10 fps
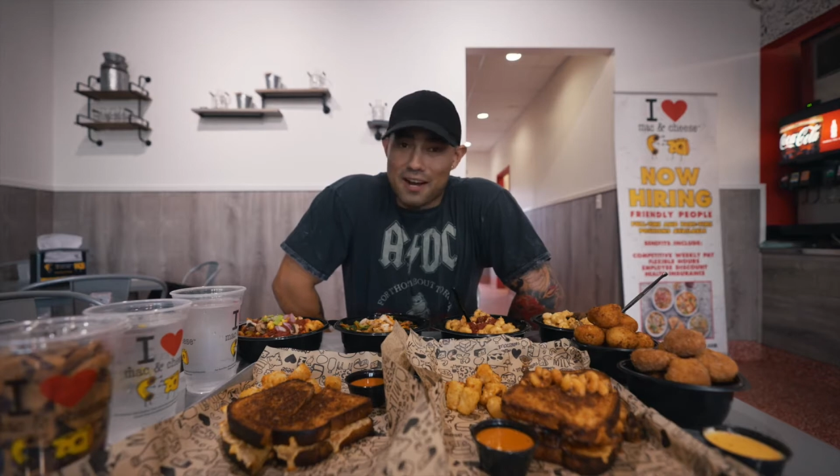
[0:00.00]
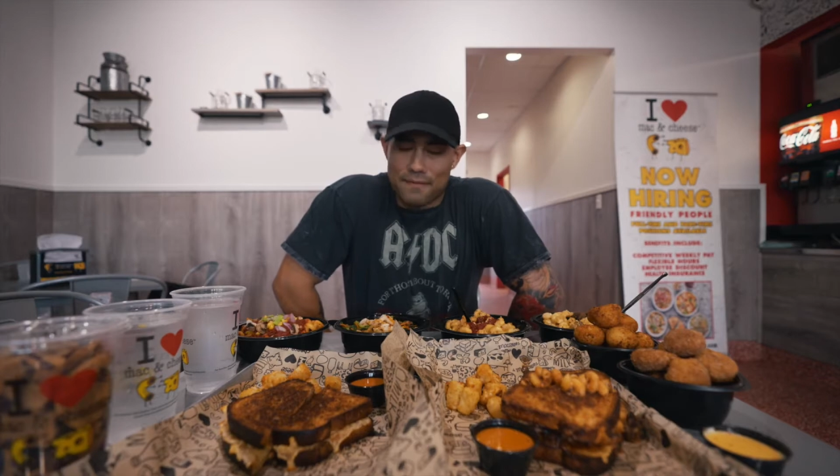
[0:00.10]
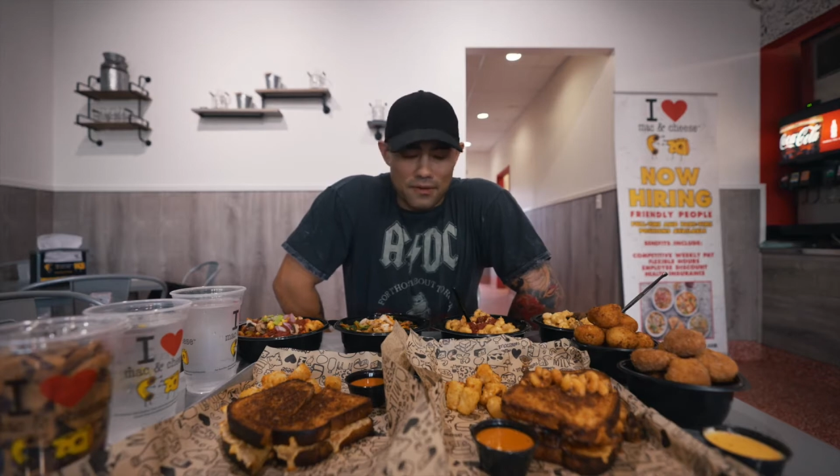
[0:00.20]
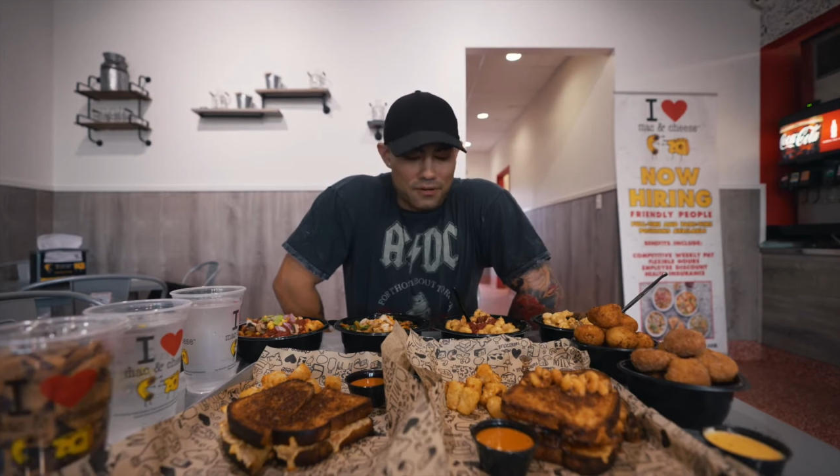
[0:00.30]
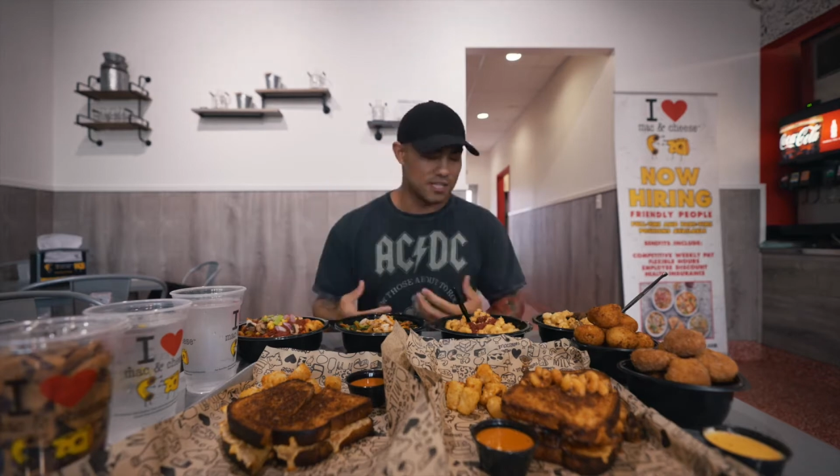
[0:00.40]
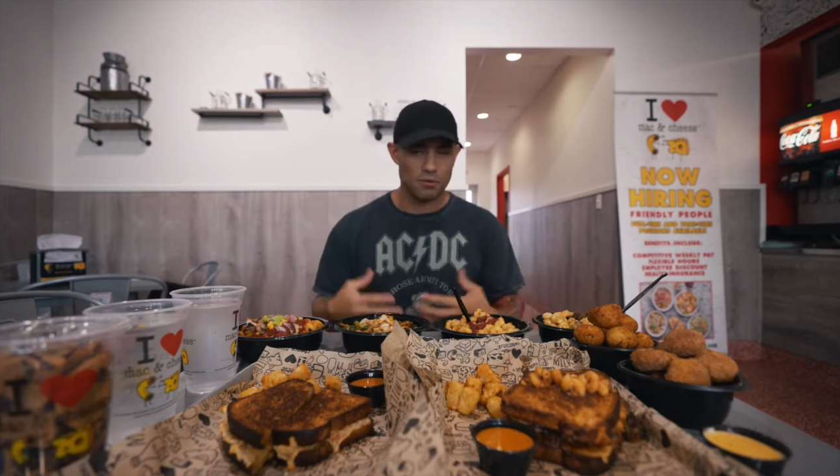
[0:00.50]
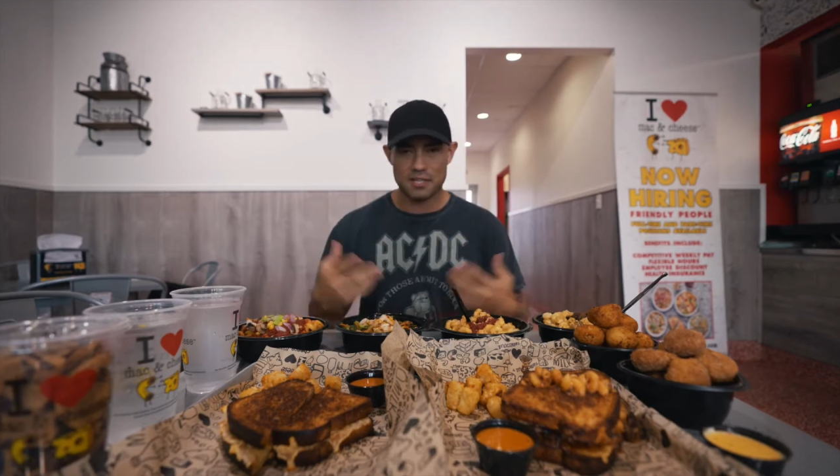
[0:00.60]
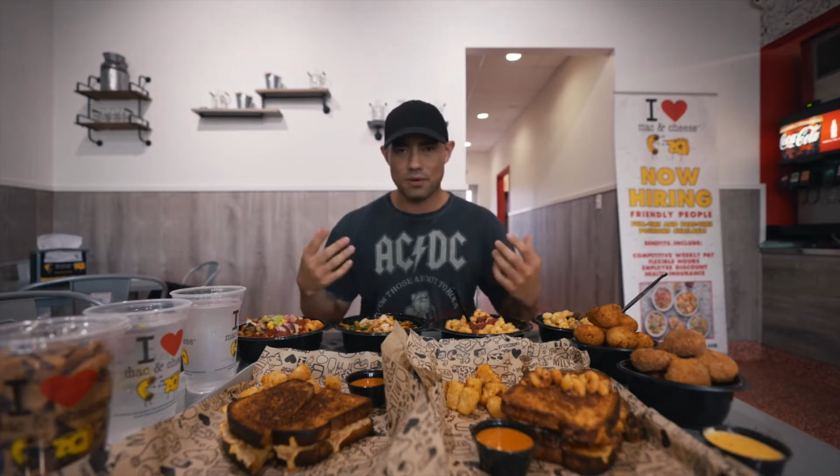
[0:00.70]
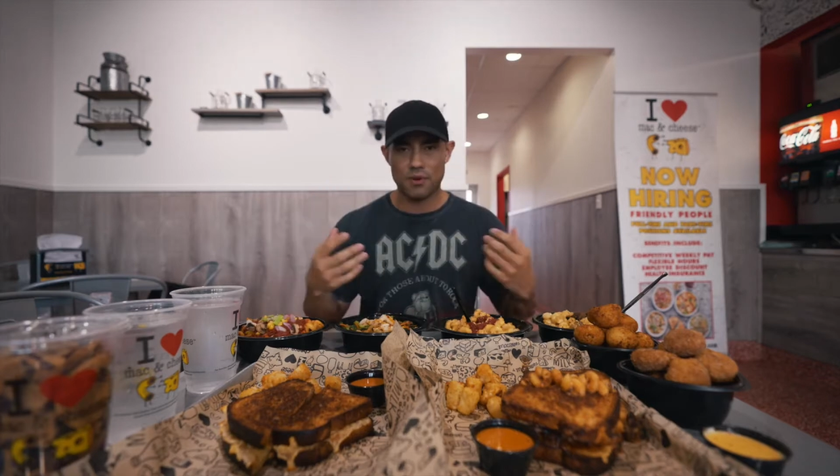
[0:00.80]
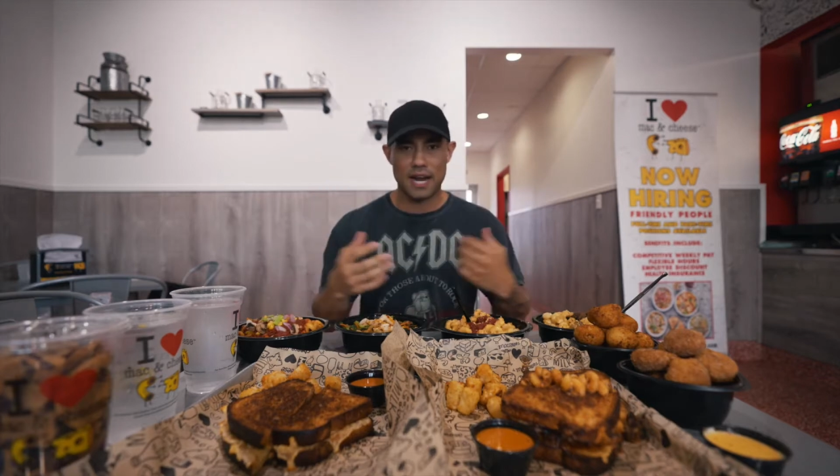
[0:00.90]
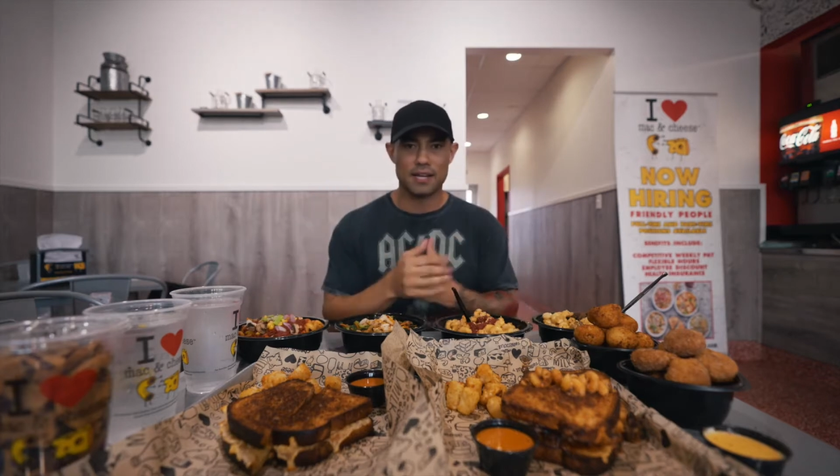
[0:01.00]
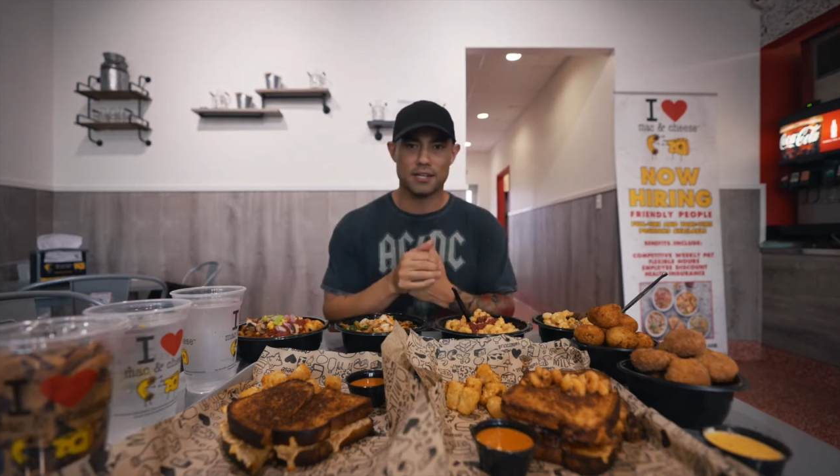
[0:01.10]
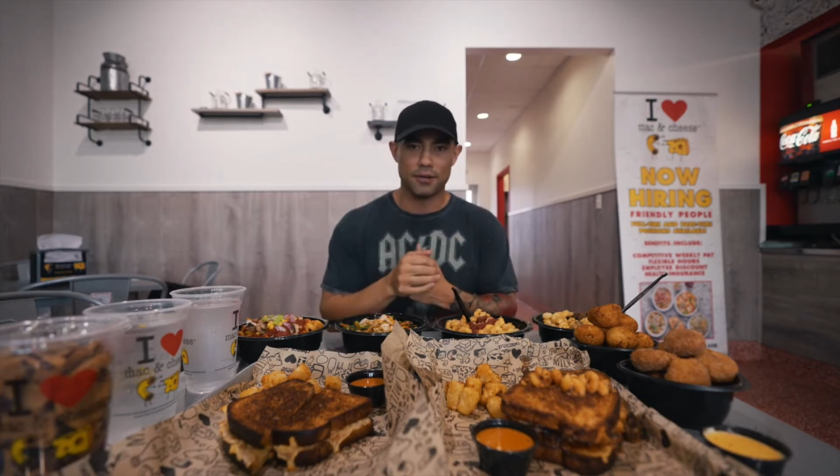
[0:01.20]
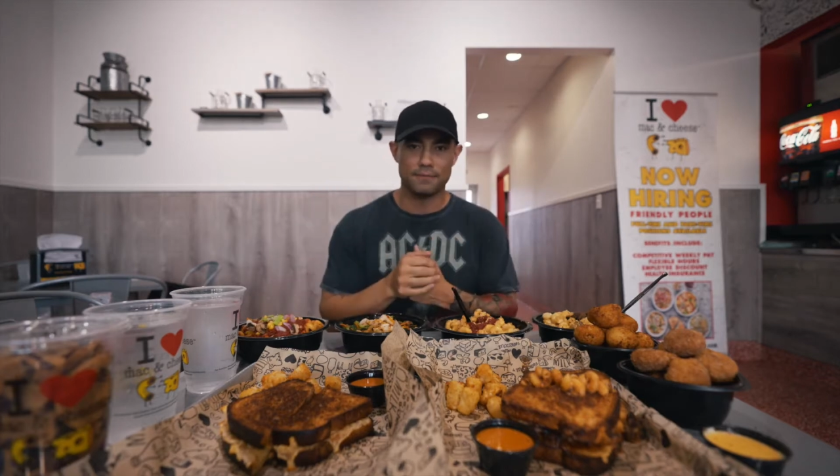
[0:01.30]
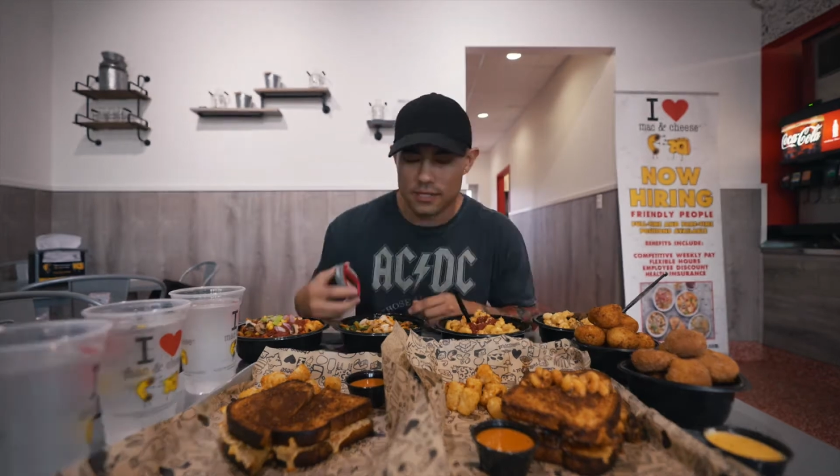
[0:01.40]
of food, so we'll see what I can
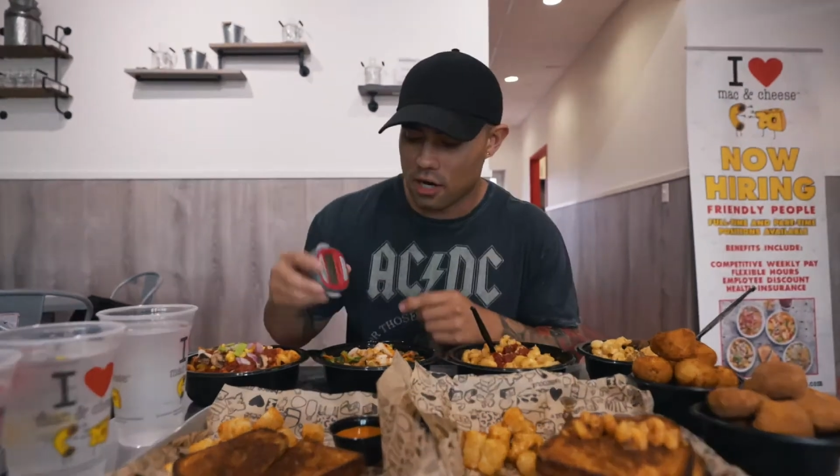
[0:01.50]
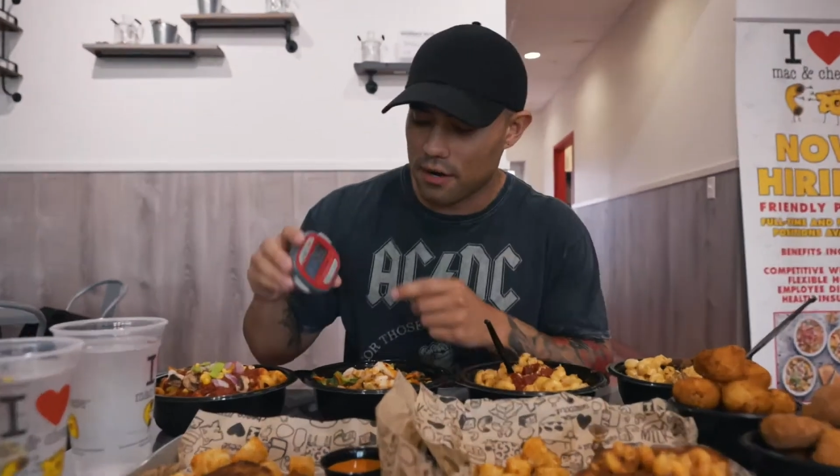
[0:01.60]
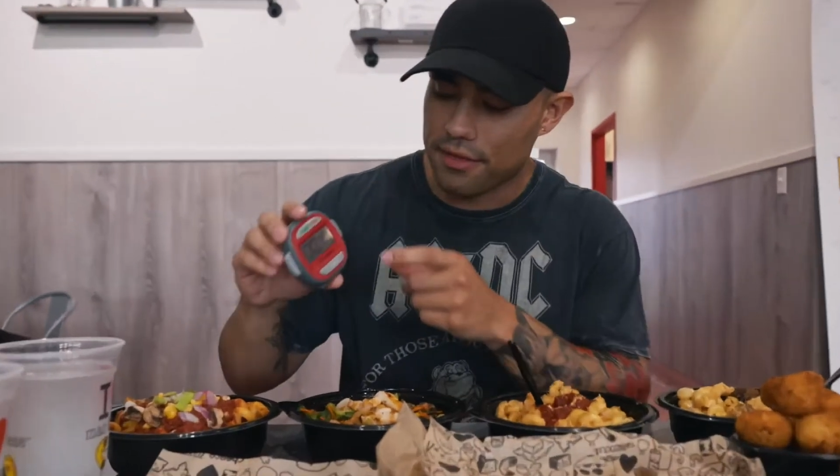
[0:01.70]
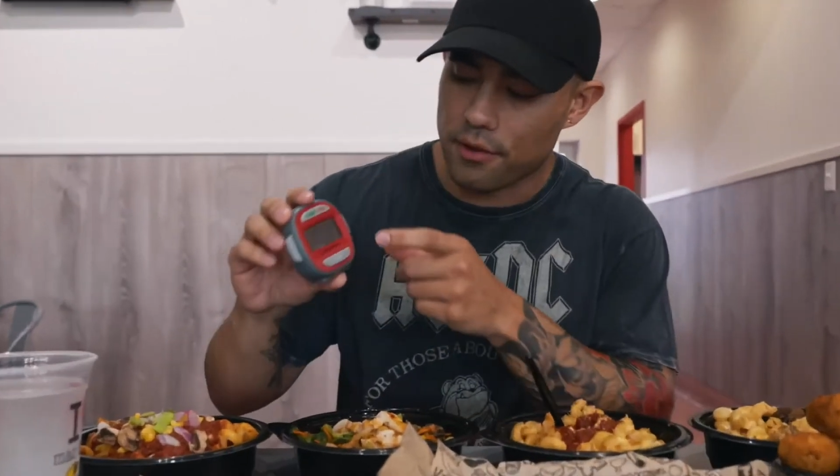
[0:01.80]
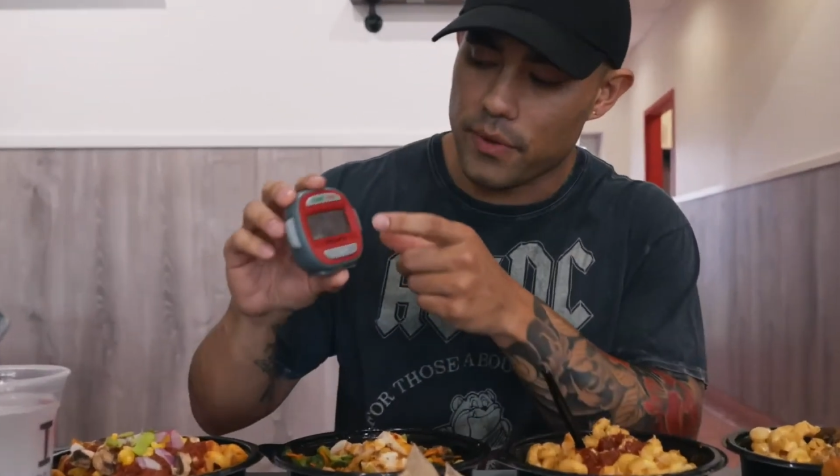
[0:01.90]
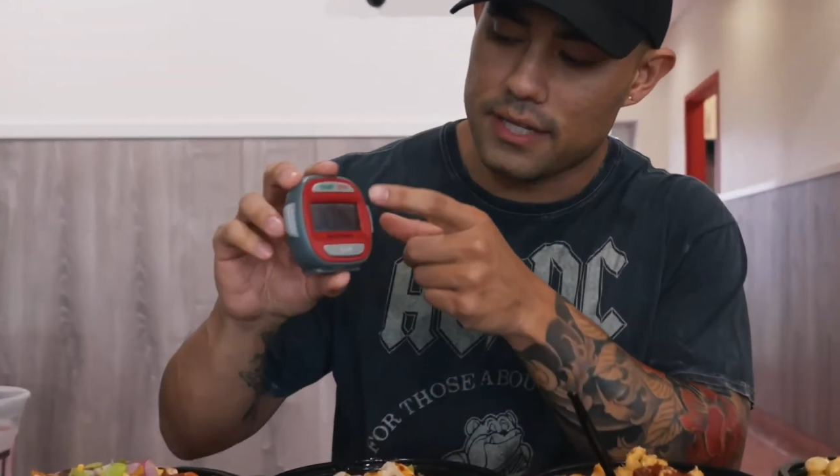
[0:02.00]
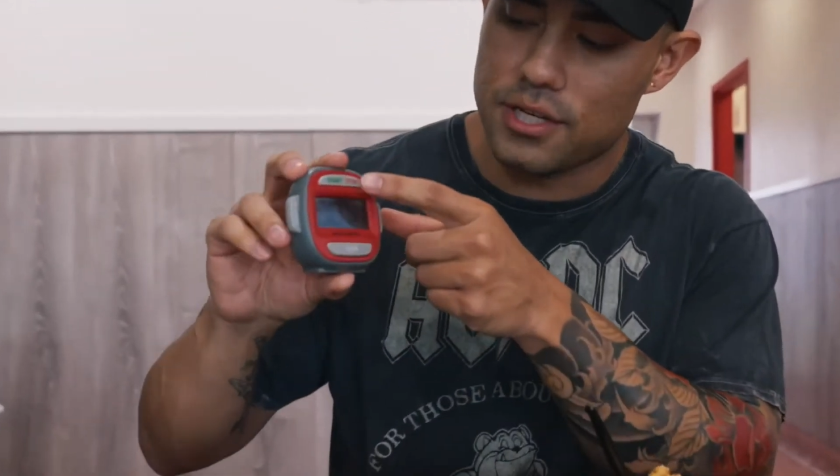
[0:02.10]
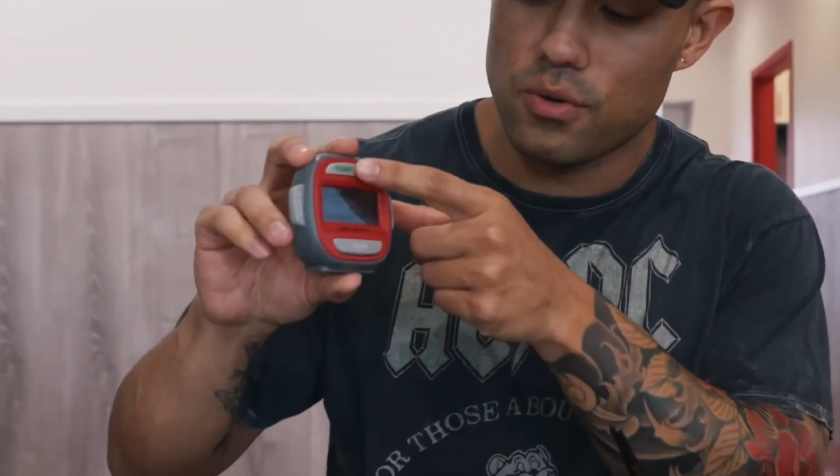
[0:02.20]
do. Start in 3, 2,